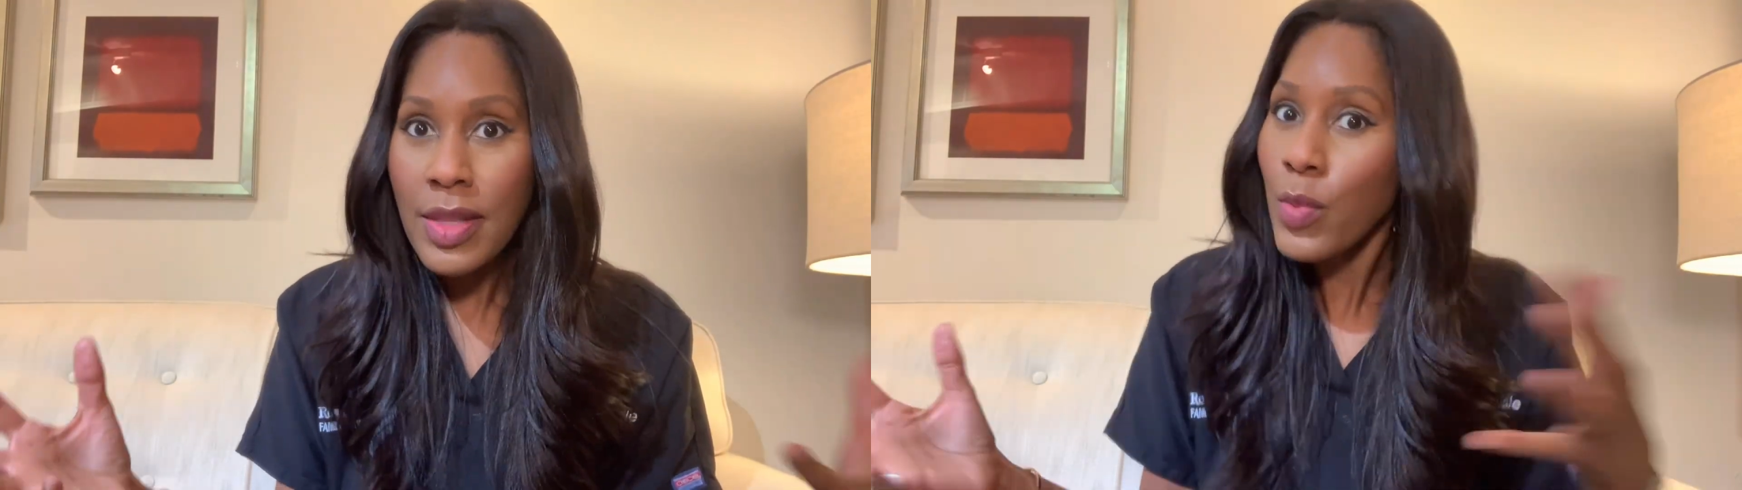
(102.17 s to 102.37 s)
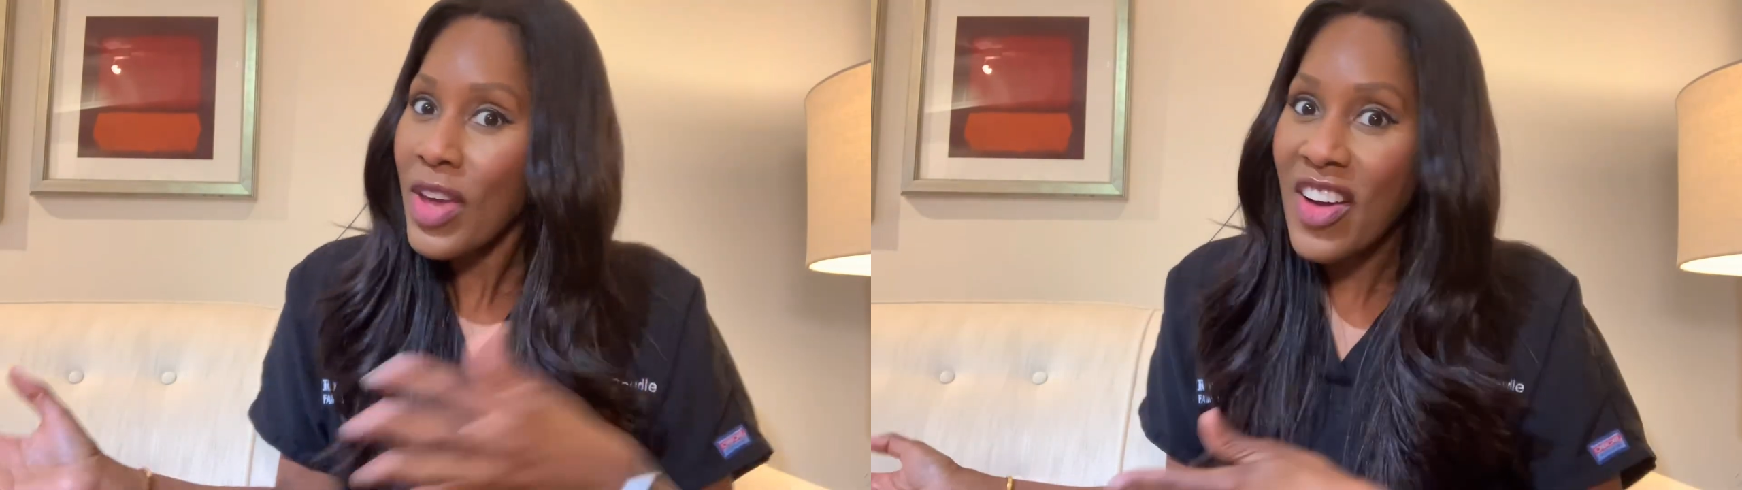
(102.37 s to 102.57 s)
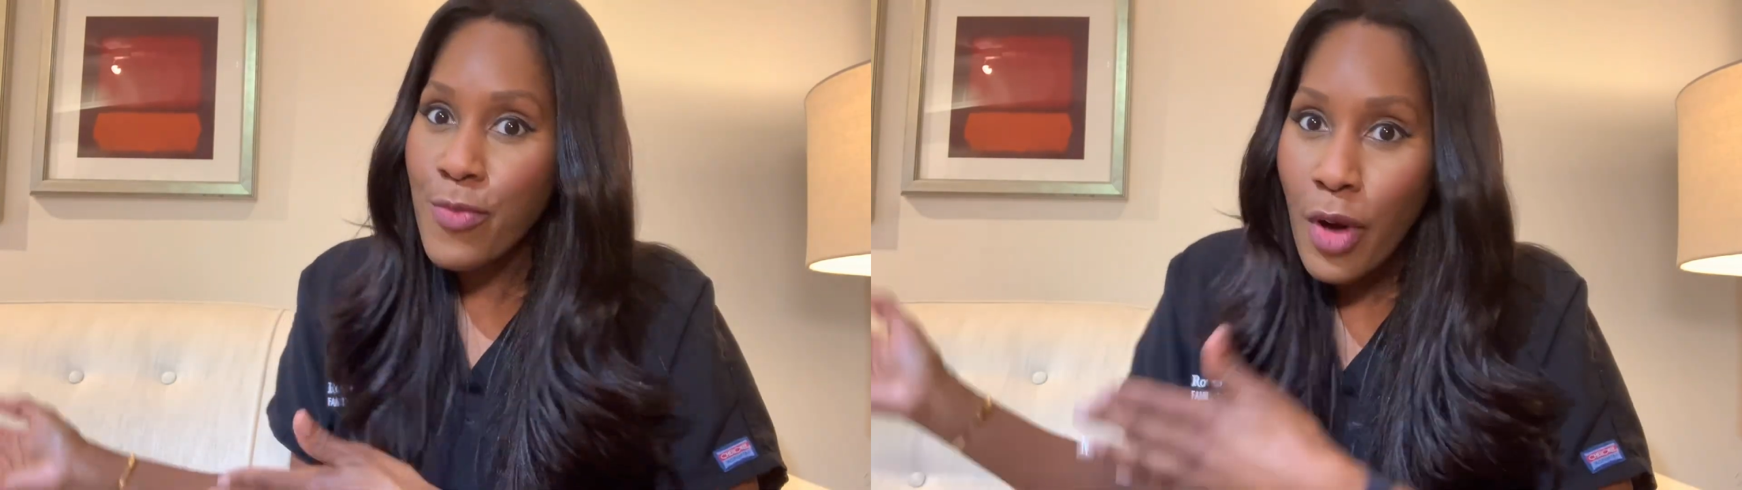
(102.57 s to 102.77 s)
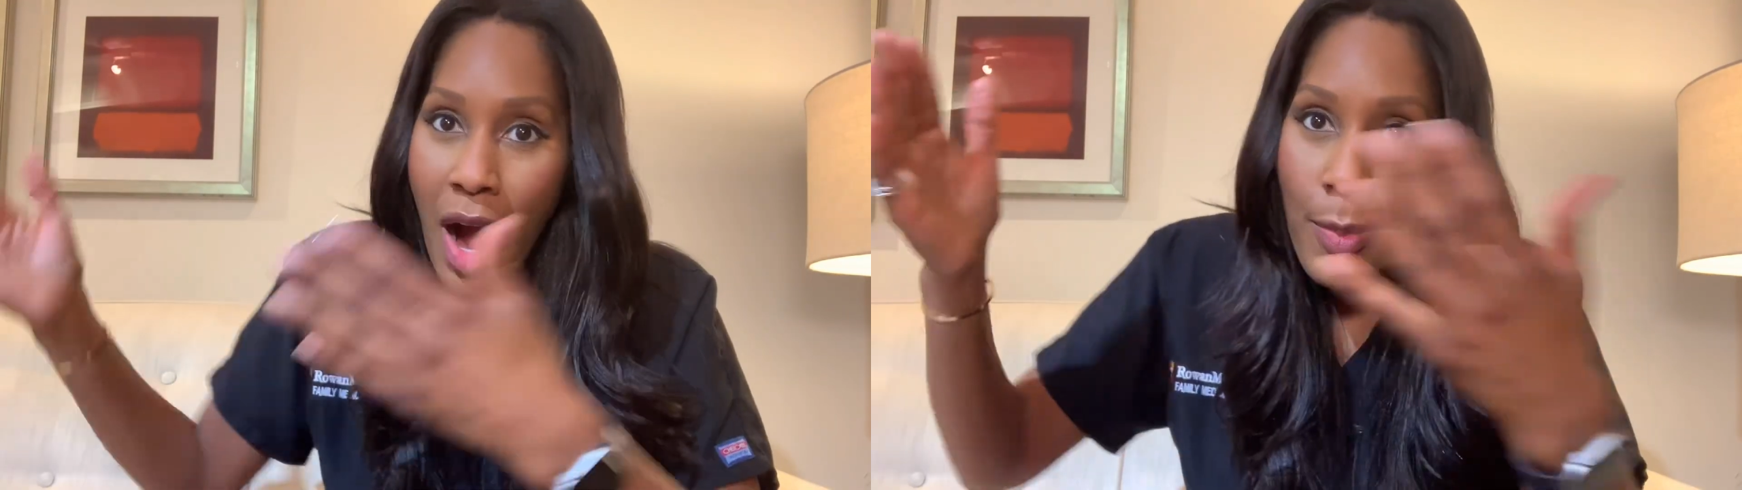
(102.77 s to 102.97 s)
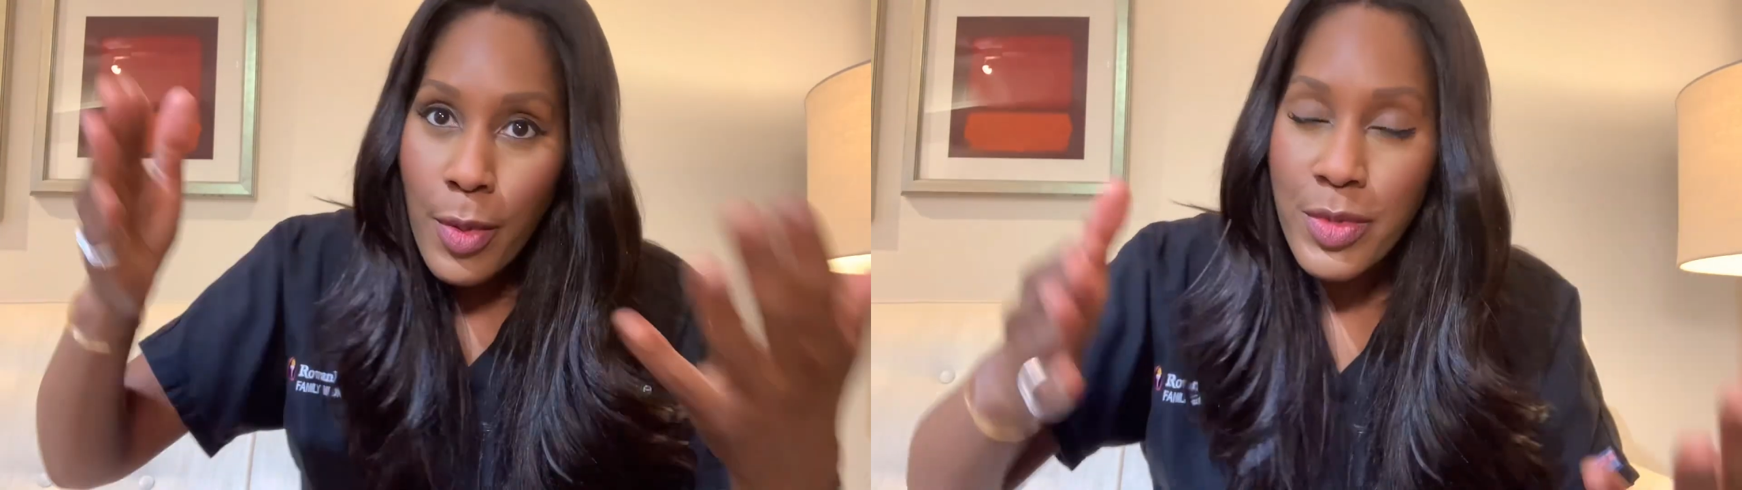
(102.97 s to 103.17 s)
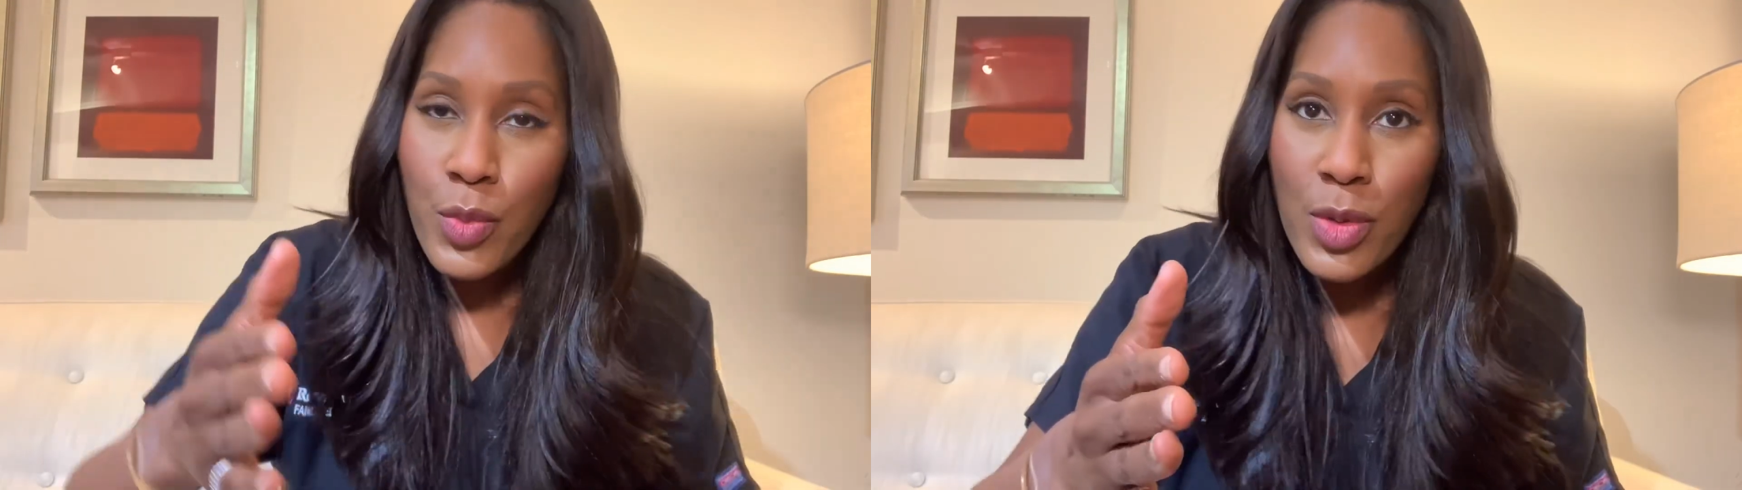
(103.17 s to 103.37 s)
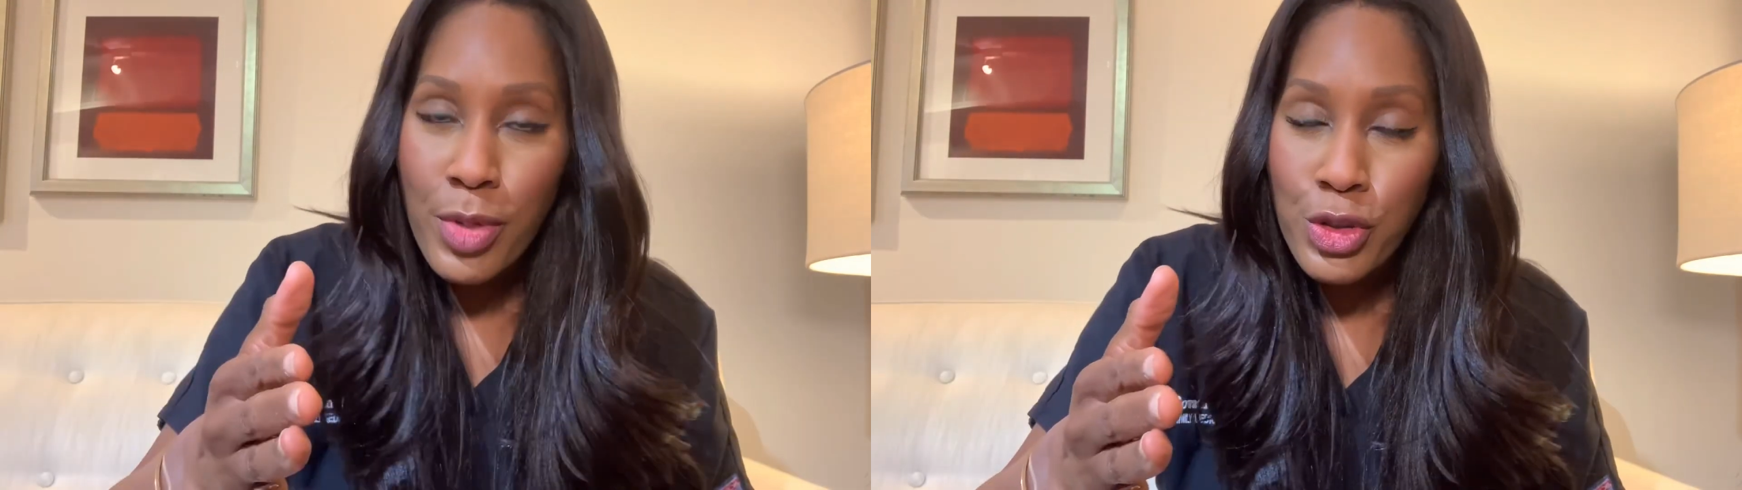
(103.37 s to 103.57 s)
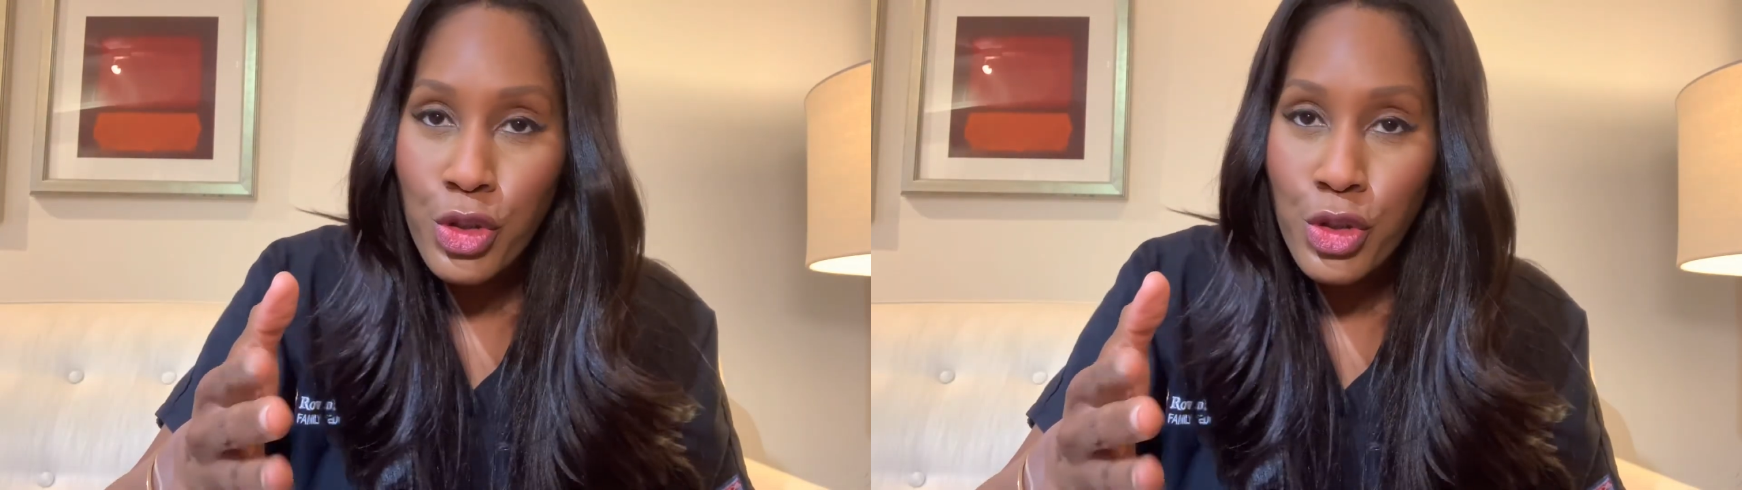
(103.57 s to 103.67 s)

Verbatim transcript: then we have problems with blood